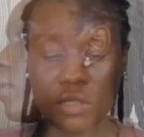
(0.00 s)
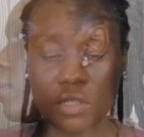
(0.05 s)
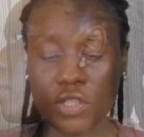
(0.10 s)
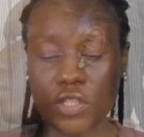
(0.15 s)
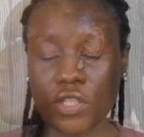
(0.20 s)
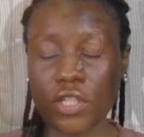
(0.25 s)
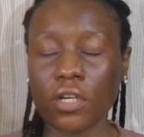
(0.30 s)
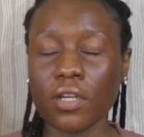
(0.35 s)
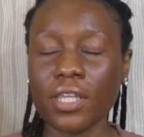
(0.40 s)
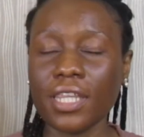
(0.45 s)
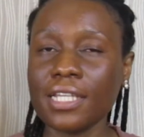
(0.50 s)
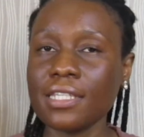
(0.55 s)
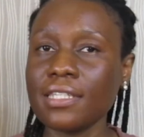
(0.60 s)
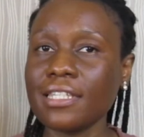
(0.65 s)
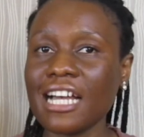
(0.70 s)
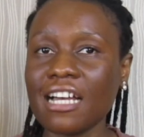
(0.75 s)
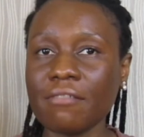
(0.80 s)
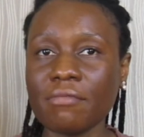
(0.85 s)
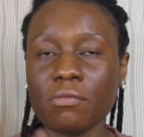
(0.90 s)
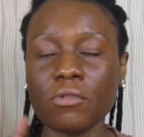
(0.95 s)
So
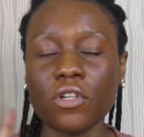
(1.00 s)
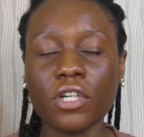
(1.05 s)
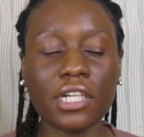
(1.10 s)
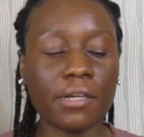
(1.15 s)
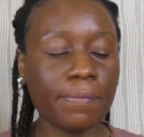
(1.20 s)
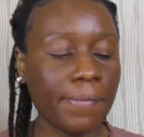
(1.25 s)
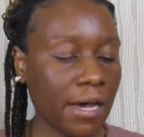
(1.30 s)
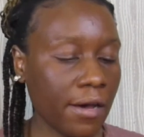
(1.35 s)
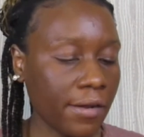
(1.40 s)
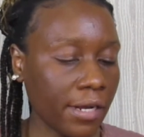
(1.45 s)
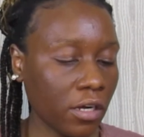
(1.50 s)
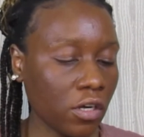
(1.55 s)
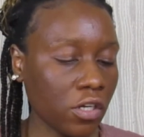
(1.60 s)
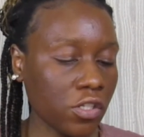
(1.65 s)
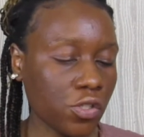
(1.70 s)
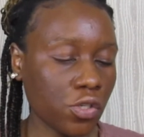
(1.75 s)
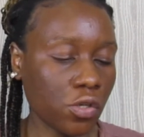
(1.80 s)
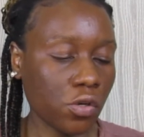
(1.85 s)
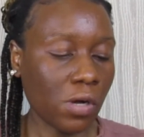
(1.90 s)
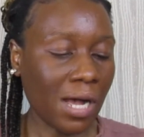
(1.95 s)
this time I'm gonna powder
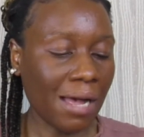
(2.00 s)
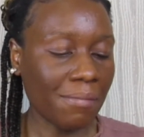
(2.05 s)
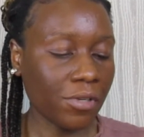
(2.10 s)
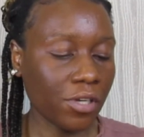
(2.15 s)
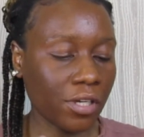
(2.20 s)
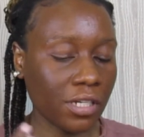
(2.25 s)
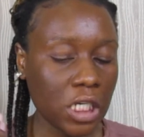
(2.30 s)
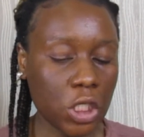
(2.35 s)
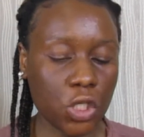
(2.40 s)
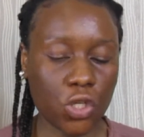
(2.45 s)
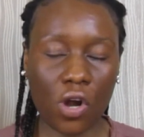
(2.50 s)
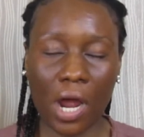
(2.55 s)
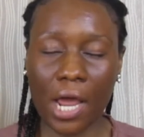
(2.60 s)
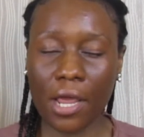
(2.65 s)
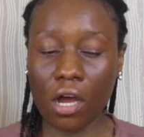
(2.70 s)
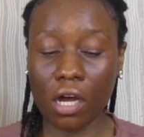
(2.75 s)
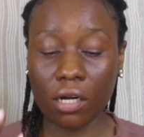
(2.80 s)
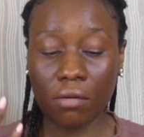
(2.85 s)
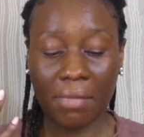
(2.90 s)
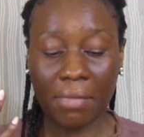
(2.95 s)
contour. I'm gonna try on